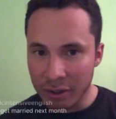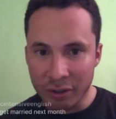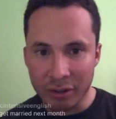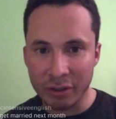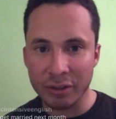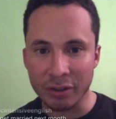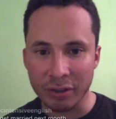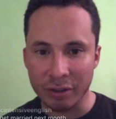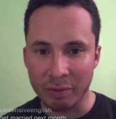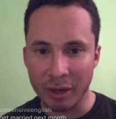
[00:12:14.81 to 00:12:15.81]

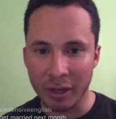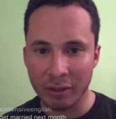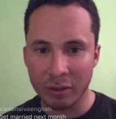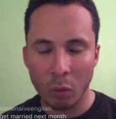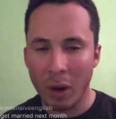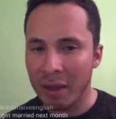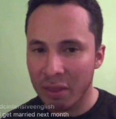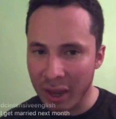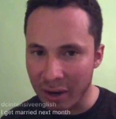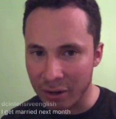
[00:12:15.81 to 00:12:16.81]
Zzz, right? Why
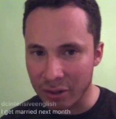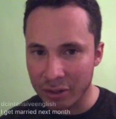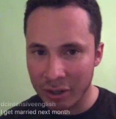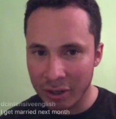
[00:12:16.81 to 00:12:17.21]
there's?